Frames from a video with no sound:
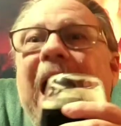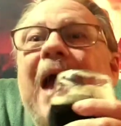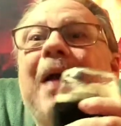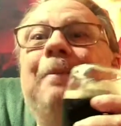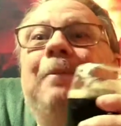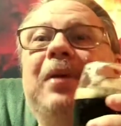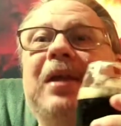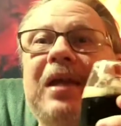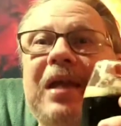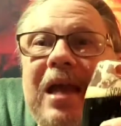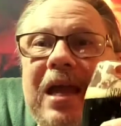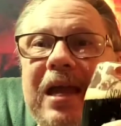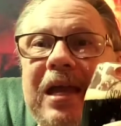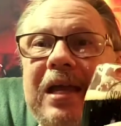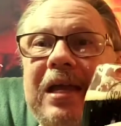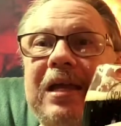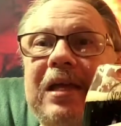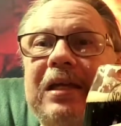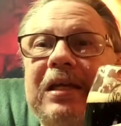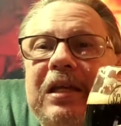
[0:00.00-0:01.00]

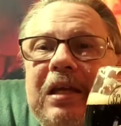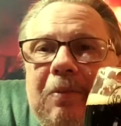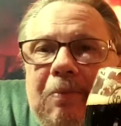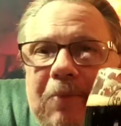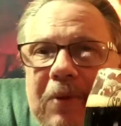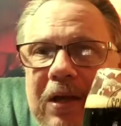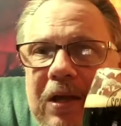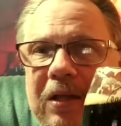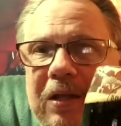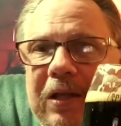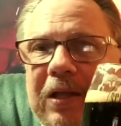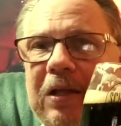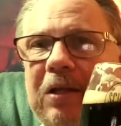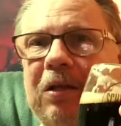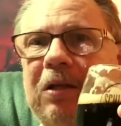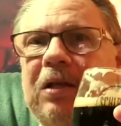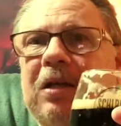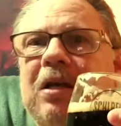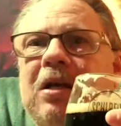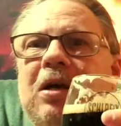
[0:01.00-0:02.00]
IPA, India Pale
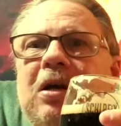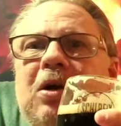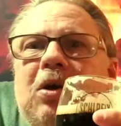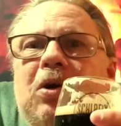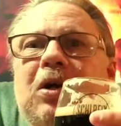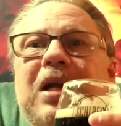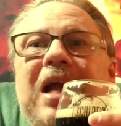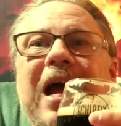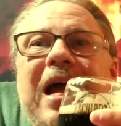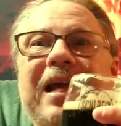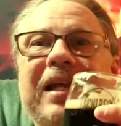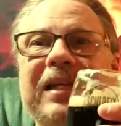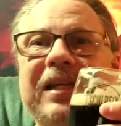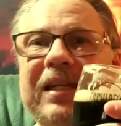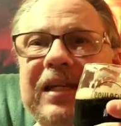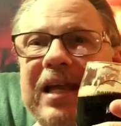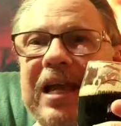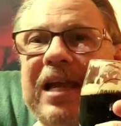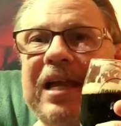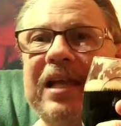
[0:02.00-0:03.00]
Ale, or an
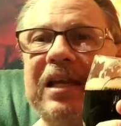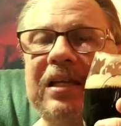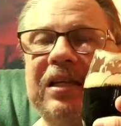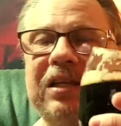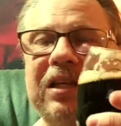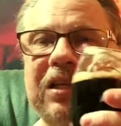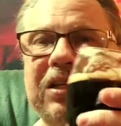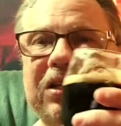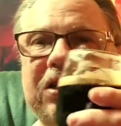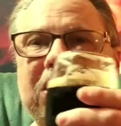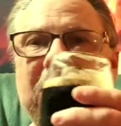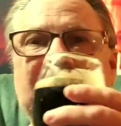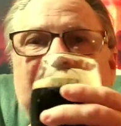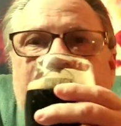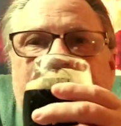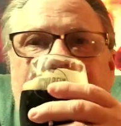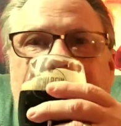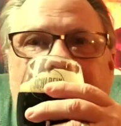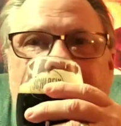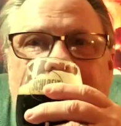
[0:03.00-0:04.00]
IDA, India
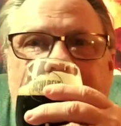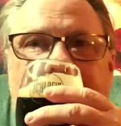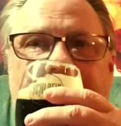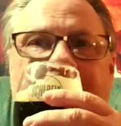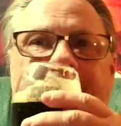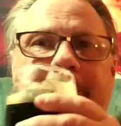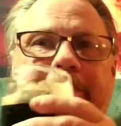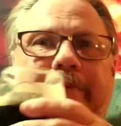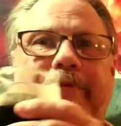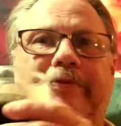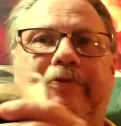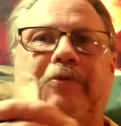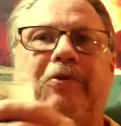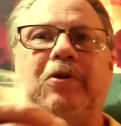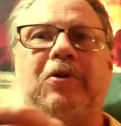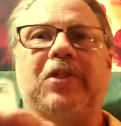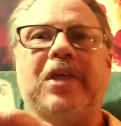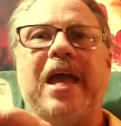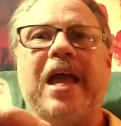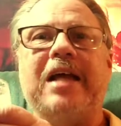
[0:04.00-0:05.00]
Dark Ale. I
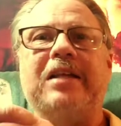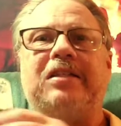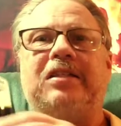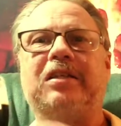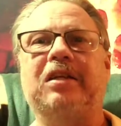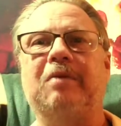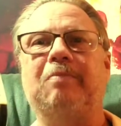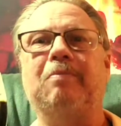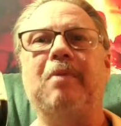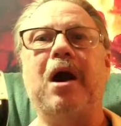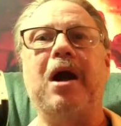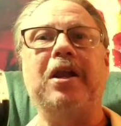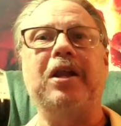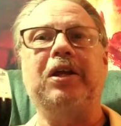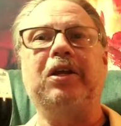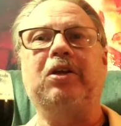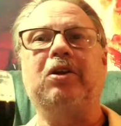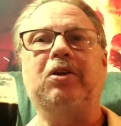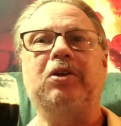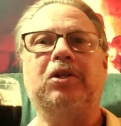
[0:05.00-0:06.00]
prefer that
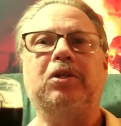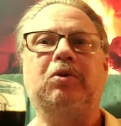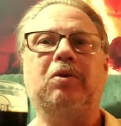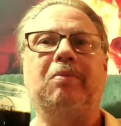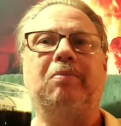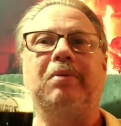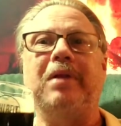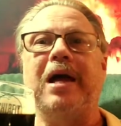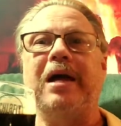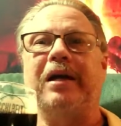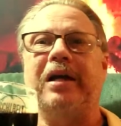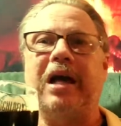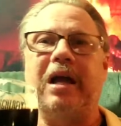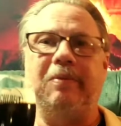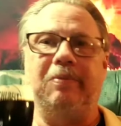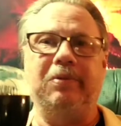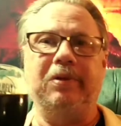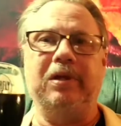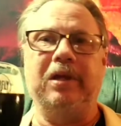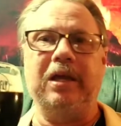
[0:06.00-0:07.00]
moniker to a black
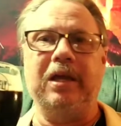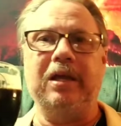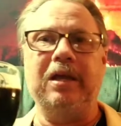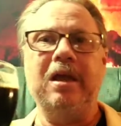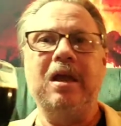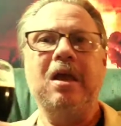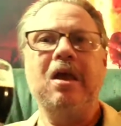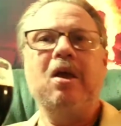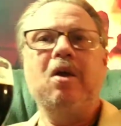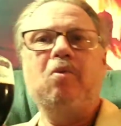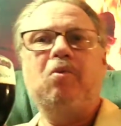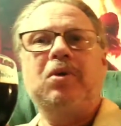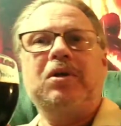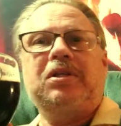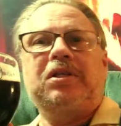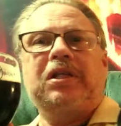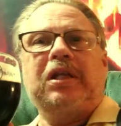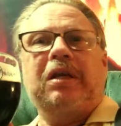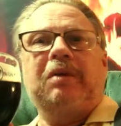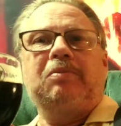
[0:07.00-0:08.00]
IPA,
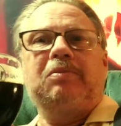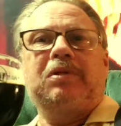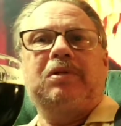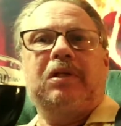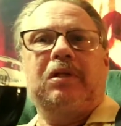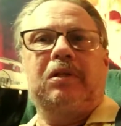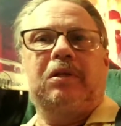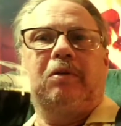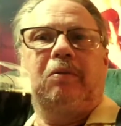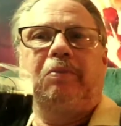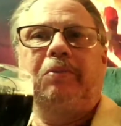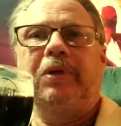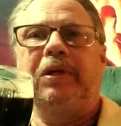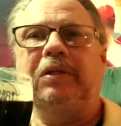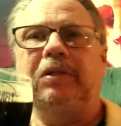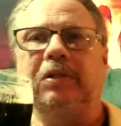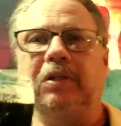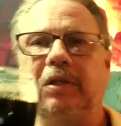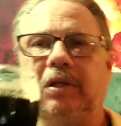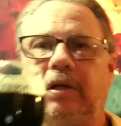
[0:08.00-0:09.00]
which seems a little
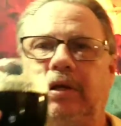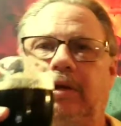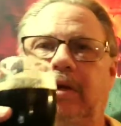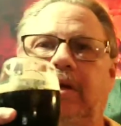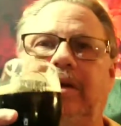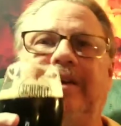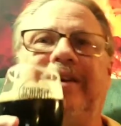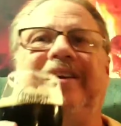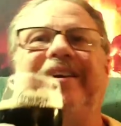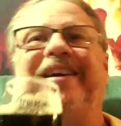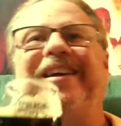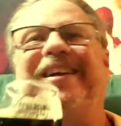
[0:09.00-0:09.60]
bit, it